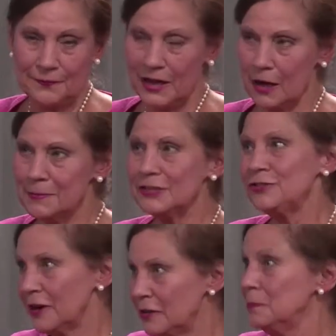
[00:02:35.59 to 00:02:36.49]
How much
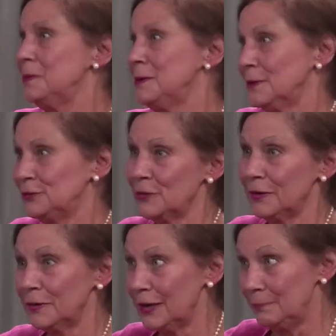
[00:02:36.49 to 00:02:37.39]
are other people doing
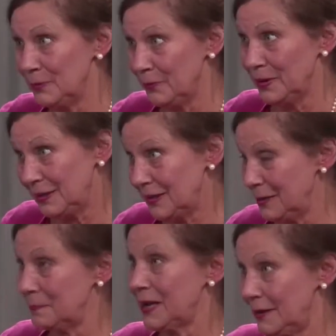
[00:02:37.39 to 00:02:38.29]
what I'm doing
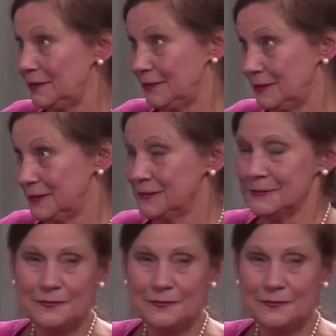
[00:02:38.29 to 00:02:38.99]
getting paid? Mm-hmm.